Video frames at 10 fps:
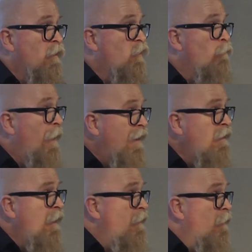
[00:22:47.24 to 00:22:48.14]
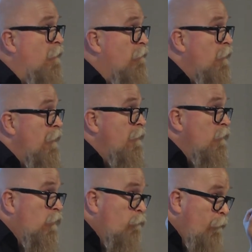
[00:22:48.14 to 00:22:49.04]
So metadata,
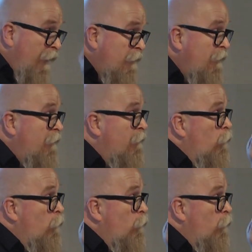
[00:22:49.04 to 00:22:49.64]
the metadata